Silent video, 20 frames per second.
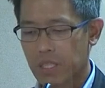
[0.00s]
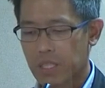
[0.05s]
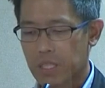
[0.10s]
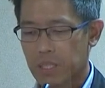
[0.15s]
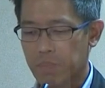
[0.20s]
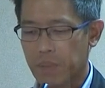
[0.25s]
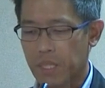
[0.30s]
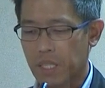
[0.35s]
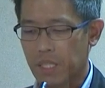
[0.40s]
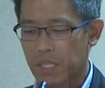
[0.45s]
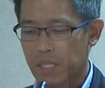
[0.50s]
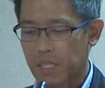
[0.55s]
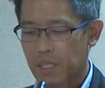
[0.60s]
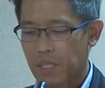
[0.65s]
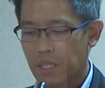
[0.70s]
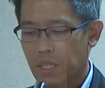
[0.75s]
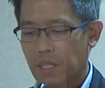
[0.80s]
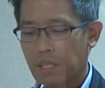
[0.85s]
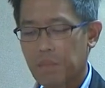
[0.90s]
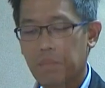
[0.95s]
this speech,
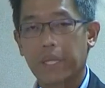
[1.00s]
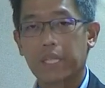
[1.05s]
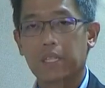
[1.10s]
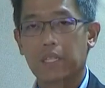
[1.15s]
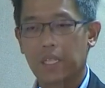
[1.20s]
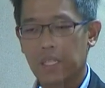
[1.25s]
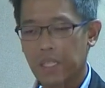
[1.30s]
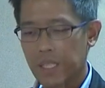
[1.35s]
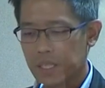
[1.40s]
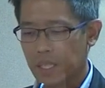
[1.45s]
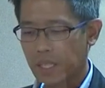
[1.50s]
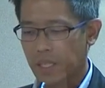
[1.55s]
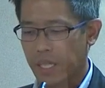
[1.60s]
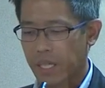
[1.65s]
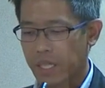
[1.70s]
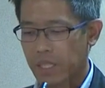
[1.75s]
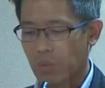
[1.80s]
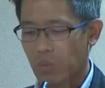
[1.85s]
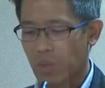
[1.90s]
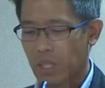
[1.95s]
my colleagues and
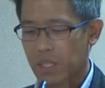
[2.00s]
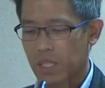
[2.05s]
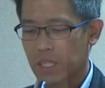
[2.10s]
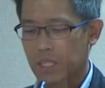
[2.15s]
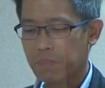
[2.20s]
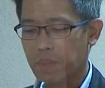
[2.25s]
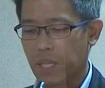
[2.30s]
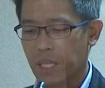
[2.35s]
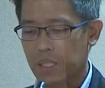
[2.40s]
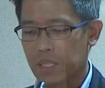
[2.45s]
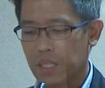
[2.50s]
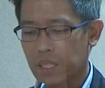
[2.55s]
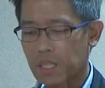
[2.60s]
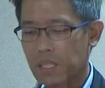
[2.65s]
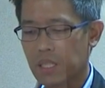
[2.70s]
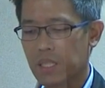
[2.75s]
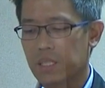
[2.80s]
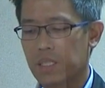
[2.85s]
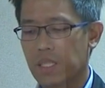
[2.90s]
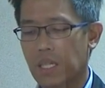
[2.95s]
I in the Workers' Party
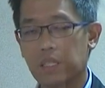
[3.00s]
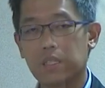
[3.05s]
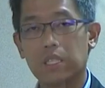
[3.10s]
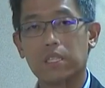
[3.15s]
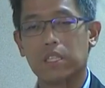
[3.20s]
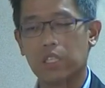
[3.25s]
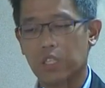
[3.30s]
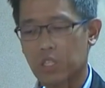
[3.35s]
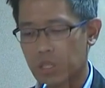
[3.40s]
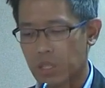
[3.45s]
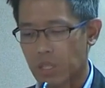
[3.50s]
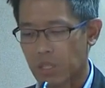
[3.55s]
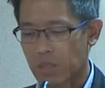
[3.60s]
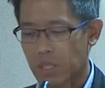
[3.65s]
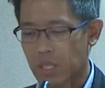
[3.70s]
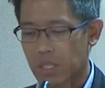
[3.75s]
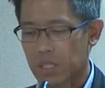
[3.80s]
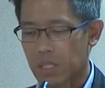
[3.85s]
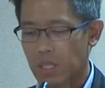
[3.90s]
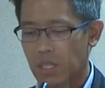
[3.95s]
consulted
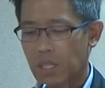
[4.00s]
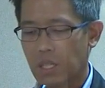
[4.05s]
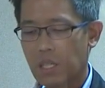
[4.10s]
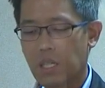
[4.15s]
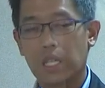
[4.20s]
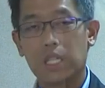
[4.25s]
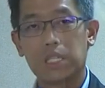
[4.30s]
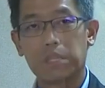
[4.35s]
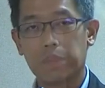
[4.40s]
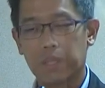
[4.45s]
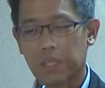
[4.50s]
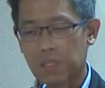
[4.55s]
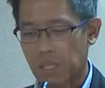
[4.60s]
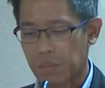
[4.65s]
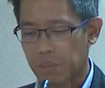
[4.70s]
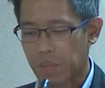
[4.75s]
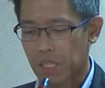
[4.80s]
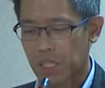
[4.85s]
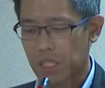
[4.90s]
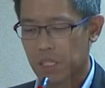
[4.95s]
insurers, hospital
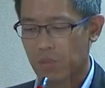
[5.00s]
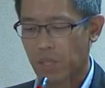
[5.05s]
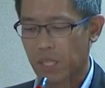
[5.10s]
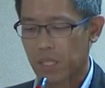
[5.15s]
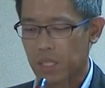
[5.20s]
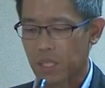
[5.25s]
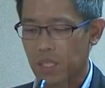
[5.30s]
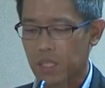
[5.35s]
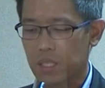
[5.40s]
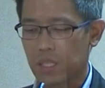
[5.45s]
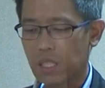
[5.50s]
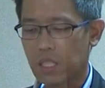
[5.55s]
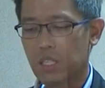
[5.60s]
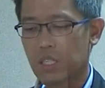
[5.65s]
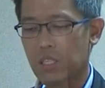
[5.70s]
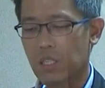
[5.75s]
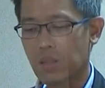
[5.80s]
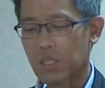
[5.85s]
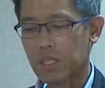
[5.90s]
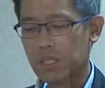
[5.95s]
administrators,
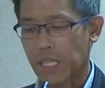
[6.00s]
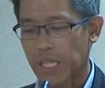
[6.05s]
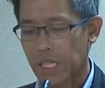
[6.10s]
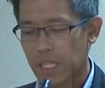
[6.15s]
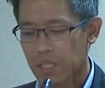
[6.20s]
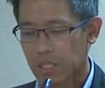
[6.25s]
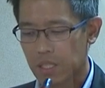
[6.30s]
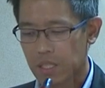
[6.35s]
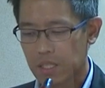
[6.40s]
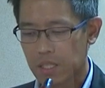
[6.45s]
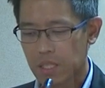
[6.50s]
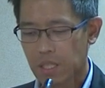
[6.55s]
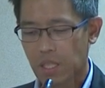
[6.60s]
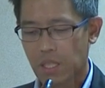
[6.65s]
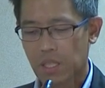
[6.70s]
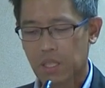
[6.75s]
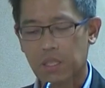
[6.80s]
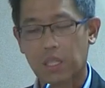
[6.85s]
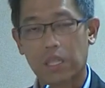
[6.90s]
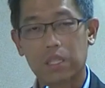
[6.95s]
insurance agents,
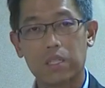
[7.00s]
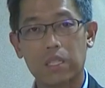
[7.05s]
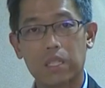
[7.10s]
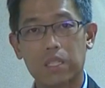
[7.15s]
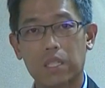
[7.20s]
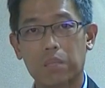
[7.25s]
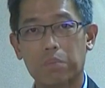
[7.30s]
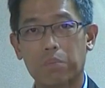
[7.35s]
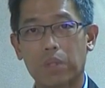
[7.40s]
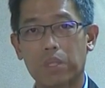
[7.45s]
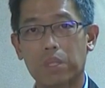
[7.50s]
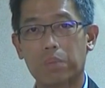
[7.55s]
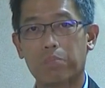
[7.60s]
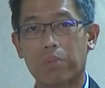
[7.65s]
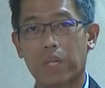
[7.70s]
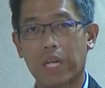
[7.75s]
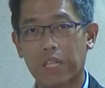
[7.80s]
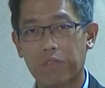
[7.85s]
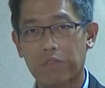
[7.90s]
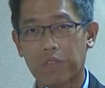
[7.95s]
doctors in both
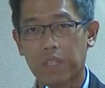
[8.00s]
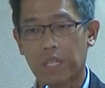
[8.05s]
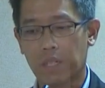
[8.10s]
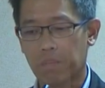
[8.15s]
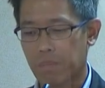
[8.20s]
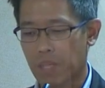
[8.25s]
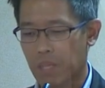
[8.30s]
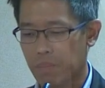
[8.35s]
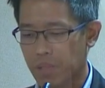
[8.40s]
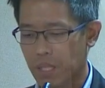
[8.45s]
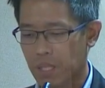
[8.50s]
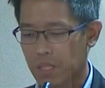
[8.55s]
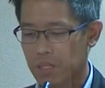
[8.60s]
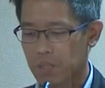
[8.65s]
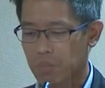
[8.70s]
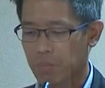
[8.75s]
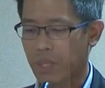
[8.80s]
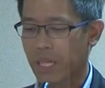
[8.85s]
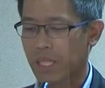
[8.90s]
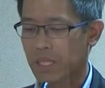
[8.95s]
private and public
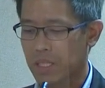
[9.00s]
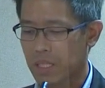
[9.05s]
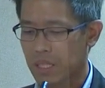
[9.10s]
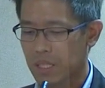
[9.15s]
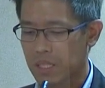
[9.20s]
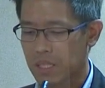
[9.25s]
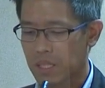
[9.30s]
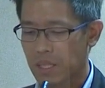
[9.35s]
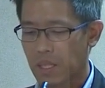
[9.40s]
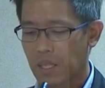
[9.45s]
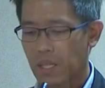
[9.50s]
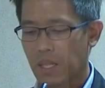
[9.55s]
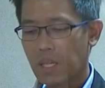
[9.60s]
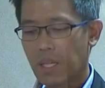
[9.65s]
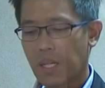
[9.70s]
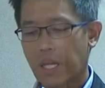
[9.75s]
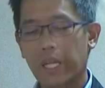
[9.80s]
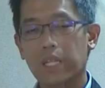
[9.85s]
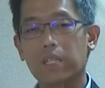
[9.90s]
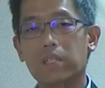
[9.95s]
practice,
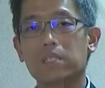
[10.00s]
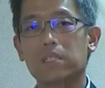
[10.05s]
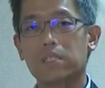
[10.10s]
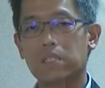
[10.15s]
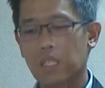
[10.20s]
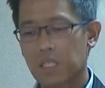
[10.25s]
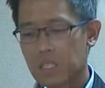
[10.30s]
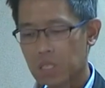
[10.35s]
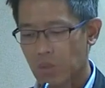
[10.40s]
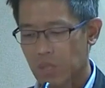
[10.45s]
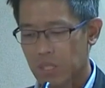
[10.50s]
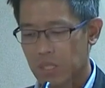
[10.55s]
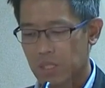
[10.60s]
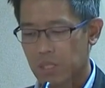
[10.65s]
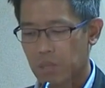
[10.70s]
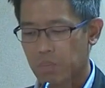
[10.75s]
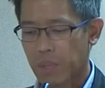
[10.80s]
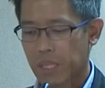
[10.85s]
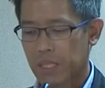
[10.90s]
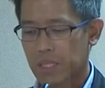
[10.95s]
and constituents
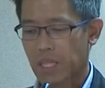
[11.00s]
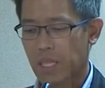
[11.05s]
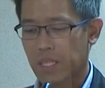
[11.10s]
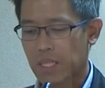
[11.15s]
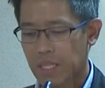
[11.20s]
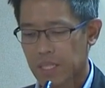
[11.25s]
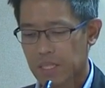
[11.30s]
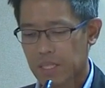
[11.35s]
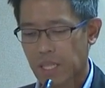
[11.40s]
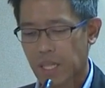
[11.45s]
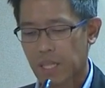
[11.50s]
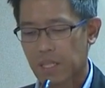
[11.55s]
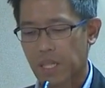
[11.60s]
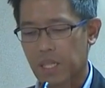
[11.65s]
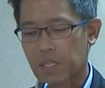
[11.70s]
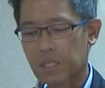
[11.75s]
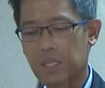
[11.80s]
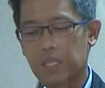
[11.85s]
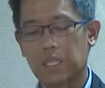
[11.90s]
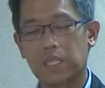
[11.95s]
to better understand
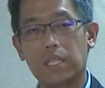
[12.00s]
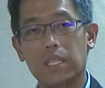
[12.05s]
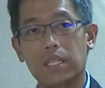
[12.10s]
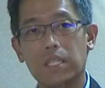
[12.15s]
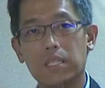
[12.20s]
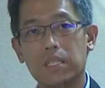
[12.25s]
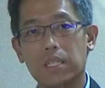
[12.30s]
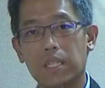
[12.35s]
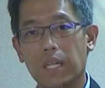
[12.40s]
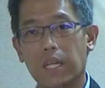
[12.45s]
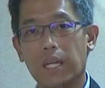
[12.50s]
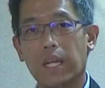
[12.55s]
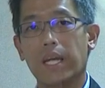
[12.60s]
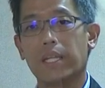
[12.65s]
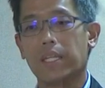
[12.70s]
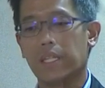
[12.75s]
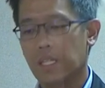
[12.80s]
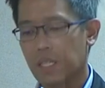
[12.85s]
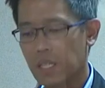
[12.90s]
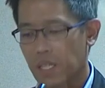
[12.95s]
their concerns
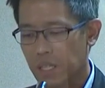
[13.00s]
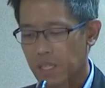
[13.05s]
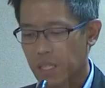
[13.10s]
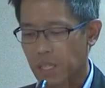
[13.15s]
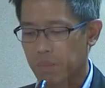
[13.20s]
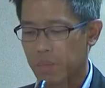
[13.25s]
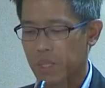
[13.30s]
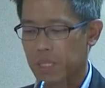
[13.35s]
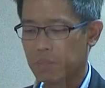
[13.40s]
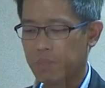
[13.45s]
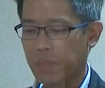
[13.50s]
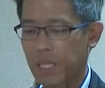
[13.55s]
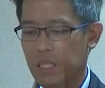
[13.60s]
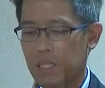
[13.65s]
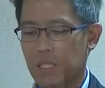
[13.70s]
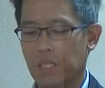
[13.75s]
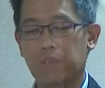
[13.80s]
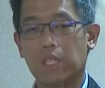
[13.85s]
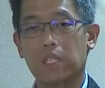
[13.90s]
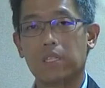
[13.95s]
and hear their
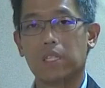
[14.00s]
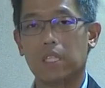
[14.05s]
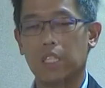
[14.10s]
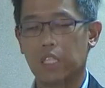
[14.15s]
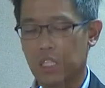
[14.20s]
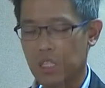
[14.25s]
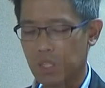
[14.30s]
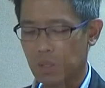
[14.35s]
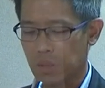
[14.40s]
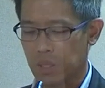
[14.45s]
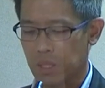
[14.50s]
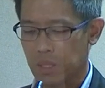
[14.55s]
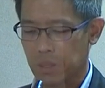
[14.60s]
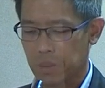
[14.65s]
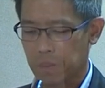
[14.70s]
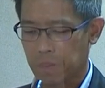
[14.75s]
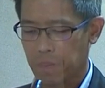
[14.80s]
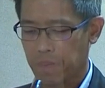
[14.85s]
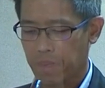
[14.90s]
perspectives on the issues.